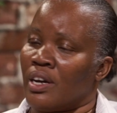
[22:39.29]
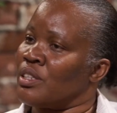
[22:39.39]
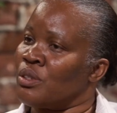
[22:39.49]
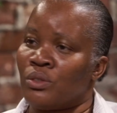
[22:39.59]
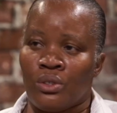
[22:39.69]

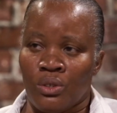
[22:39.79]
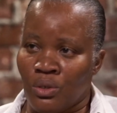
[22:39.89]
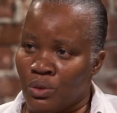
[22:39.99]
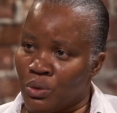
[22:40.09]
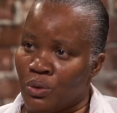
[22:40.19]
told her,
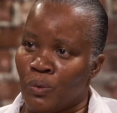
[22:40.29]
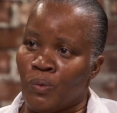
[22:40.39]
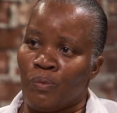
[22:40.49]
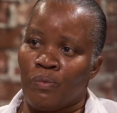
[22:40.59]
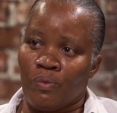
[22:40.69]
no,
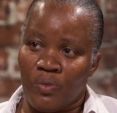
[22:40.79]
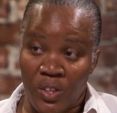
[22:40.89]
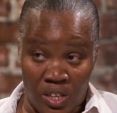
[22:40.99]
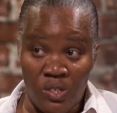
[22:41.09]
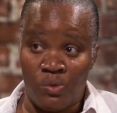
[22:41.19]

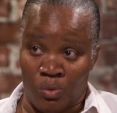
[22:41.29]
he's